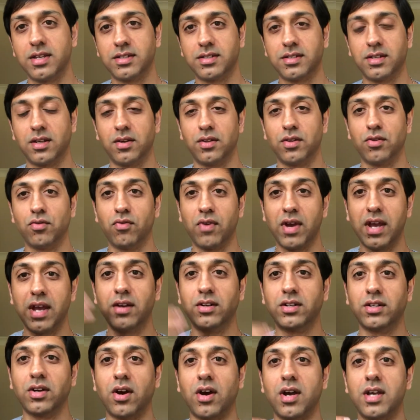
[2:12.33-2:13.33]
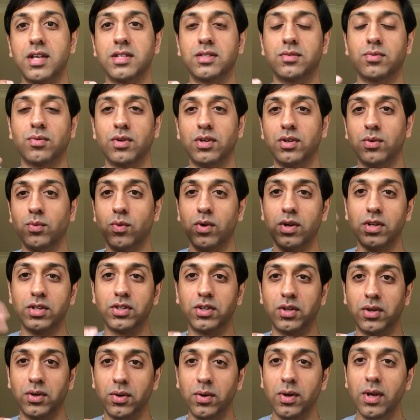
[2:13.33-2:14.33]
So the rear tyres were
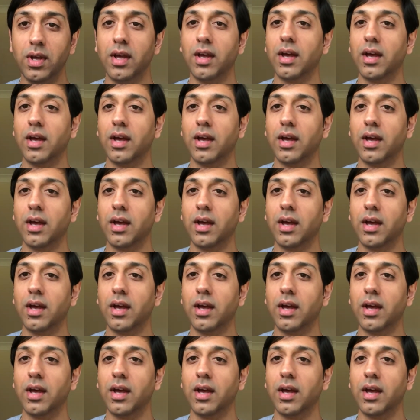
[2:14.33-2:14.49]
new,